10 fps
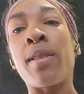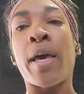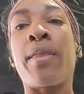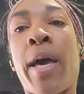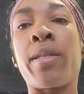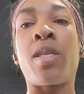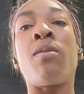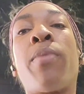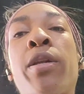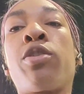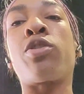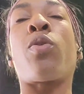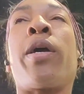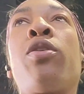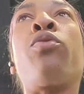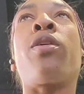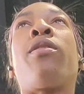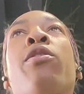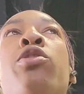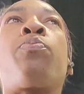like that team better, so I know that
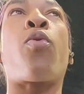their